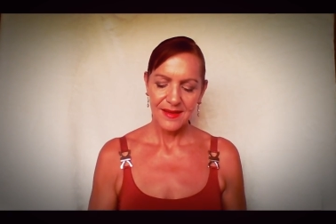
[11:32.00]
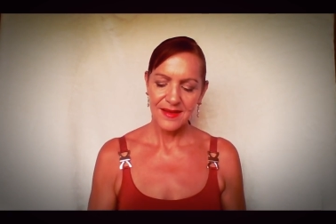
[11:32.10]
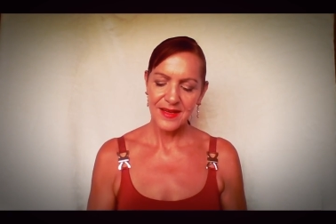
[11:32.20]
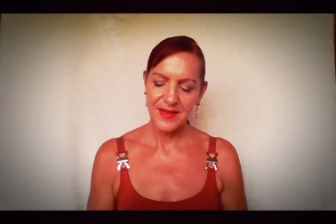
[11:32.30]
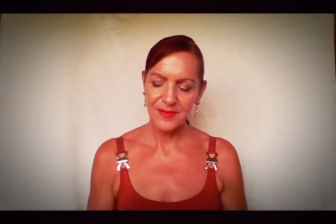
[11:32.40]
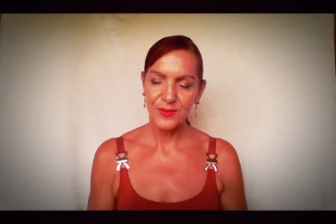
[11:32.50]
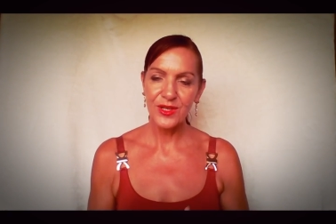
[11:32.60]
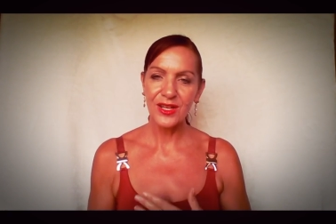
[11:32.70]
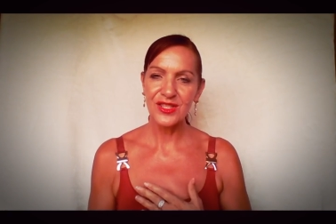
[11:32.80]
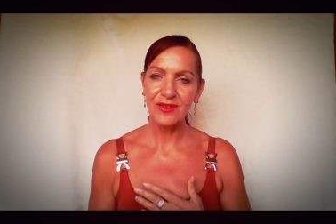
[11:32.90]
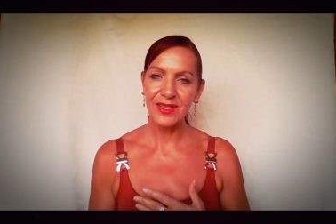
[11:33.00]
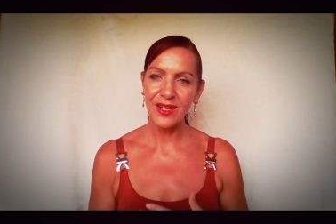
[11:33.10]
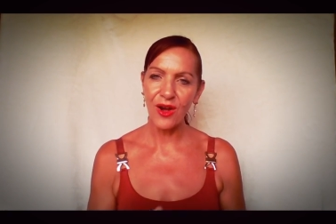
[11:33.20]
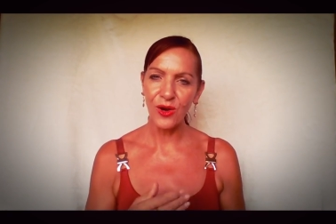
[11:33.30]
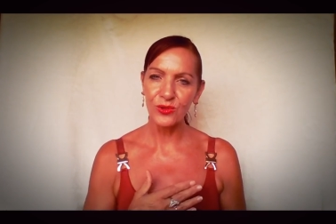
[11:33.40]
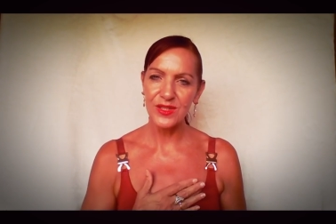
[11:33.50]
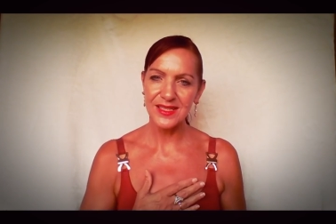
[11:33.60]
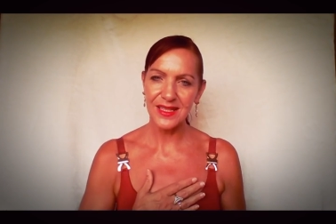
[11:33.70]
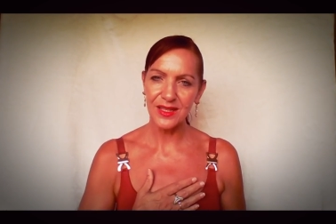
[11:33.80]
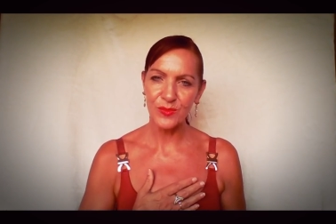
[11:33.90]
Uh, we generally hold the
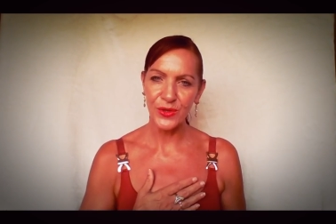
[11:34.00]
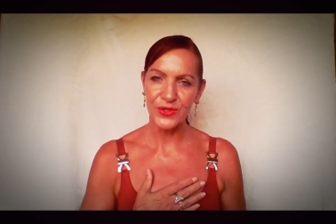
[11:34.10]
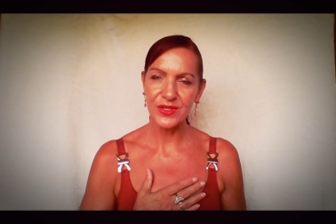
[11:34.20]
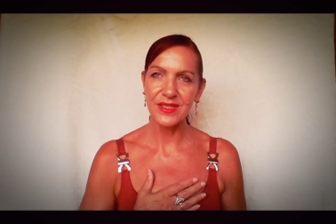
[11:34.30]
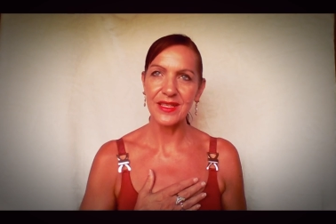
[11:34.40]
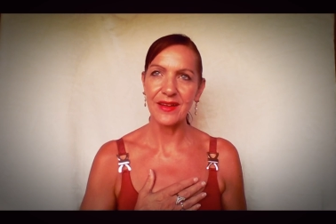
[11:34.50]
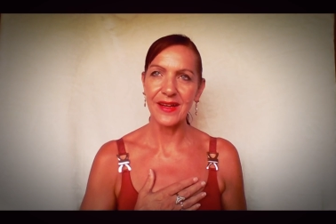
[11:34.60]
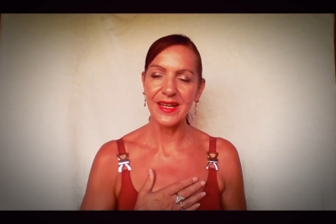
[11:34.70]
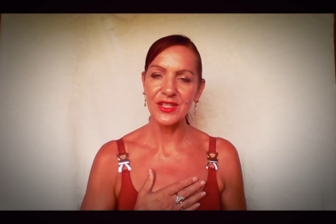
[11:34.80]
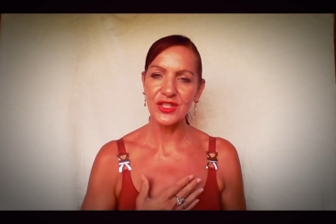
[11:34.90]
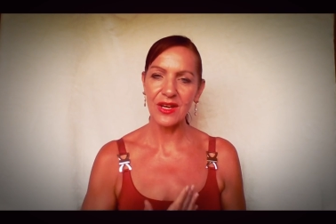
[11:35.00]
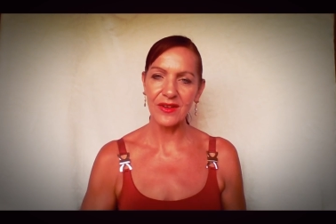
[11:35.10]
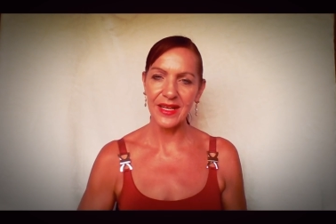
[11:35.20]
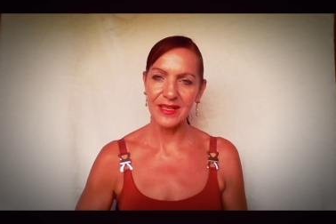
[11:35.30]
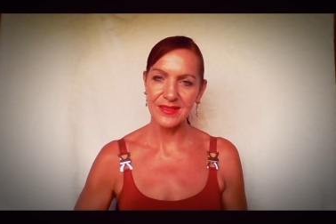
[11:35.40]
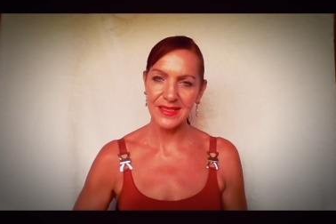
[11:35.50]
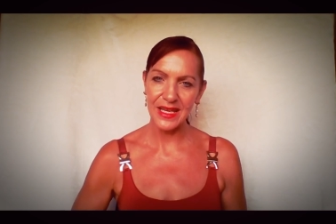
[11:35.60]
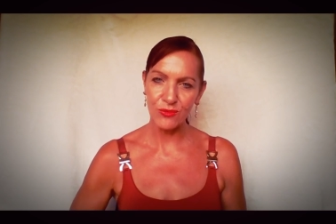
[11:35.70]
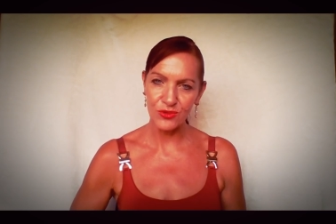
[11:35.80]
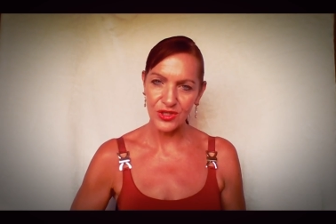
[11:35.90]
stuck emotions in our heart chakra and our
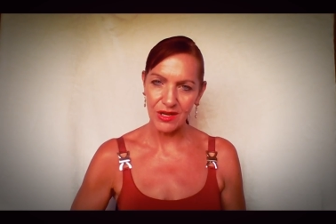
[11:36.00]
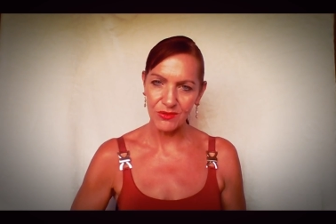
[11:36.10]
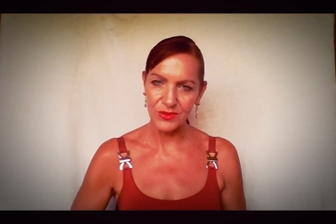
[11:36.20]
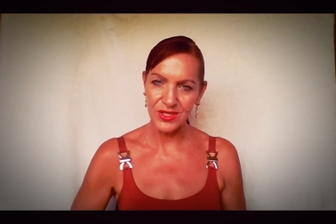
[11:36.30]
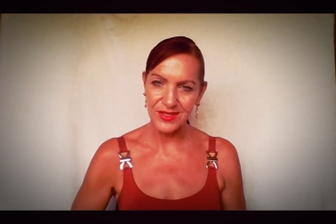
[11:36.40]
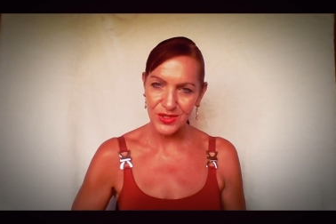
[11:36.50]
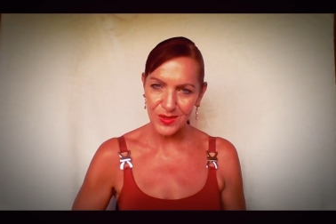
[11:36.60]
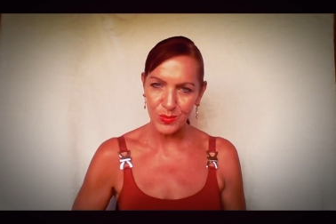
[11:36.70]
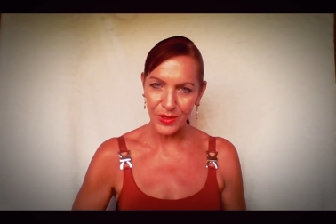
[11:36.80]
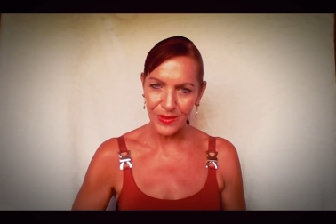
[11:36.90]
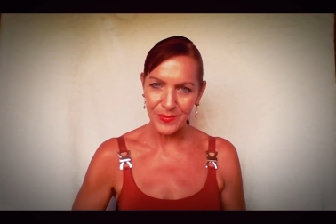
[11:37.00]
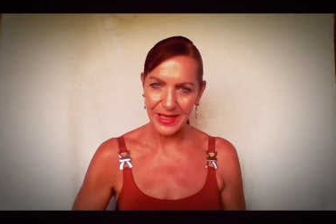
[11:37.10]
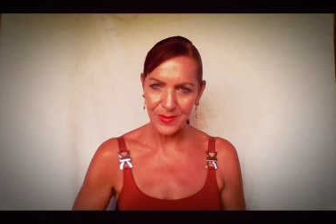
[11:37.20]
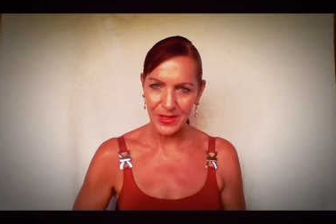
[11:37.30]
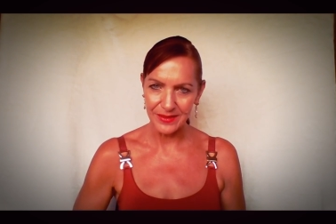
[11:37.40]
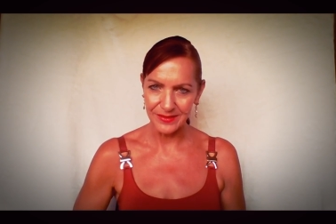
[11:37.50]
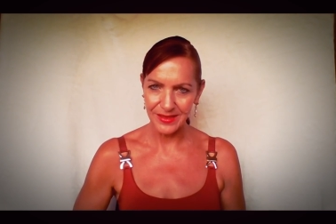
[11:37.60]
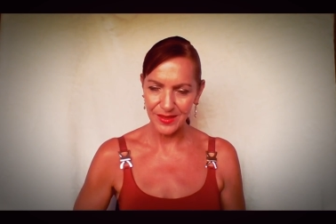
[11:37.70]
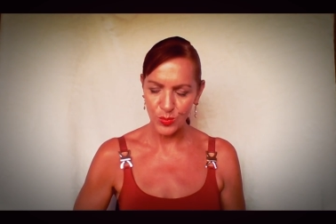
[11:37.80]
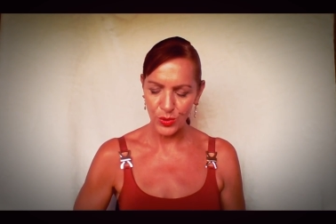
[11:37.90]
sacral chakra, which is just below our belly button
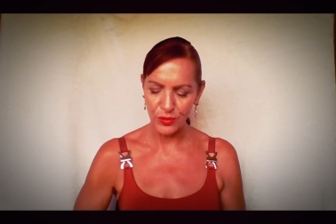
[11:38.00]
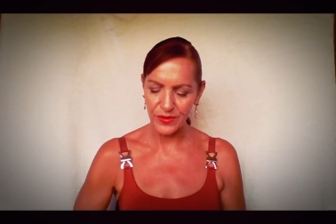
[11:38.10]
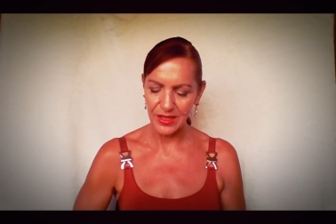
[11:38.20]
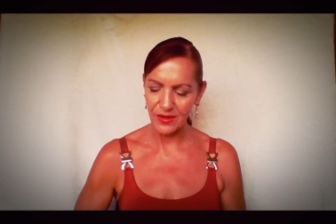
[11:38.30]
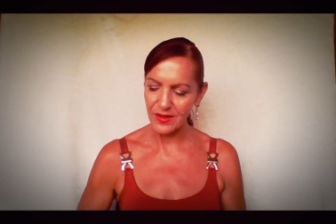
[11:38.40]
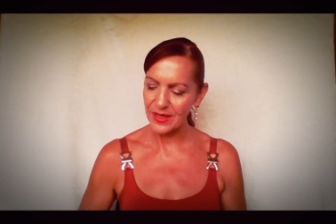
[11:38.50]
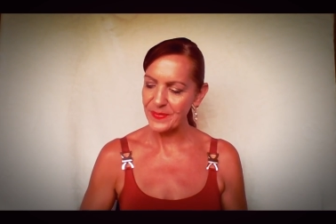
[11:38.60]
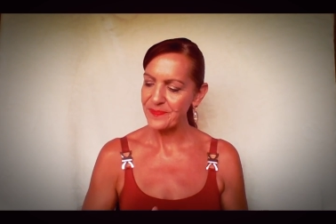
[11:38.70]
in the pelvic area.